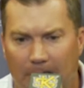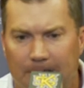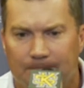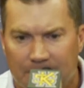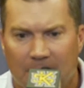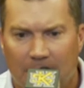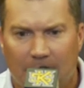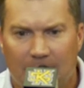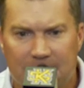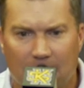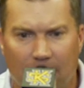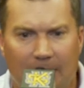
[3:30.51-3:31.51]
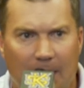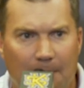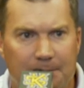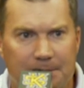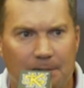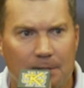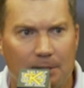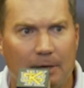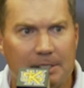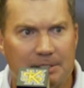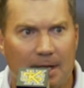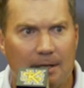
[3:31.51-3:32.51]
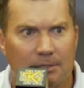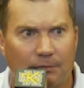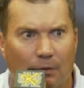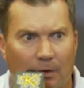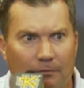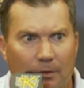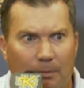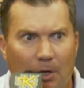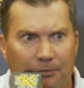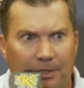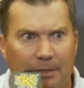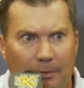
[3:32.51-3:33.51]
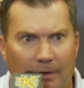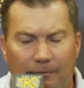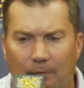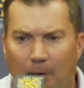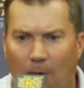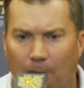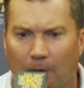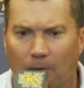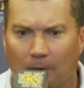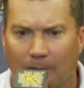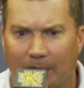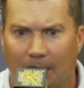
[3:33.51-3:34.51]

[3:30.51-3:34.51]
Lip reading: But it's a great opportunity, a great challenge for our football team and our football program.